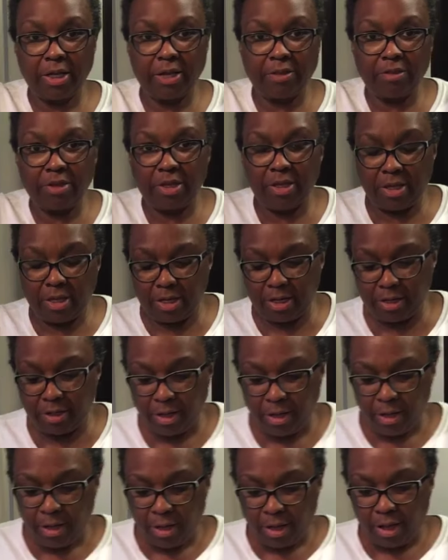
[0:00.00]
and the heat
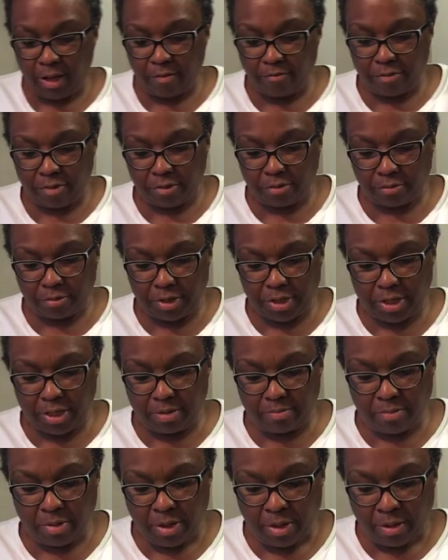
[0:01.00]
of the
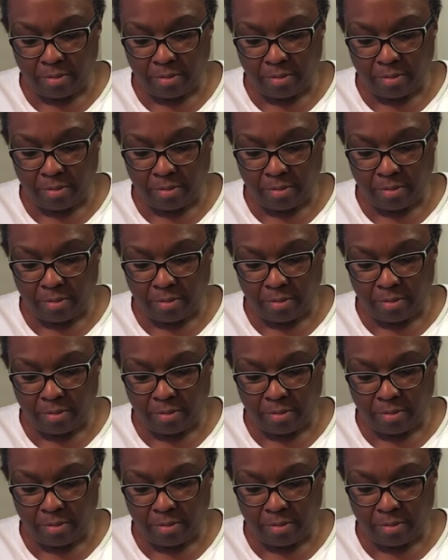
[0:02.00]
cream